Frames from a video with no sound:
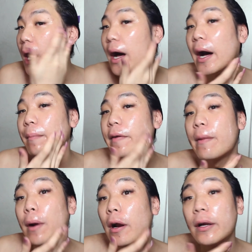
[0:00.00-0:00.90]

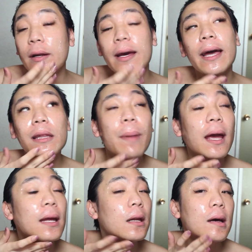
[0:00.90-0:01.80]
the burn and the
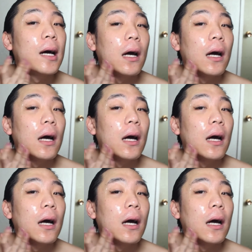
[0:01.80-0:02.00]
pain,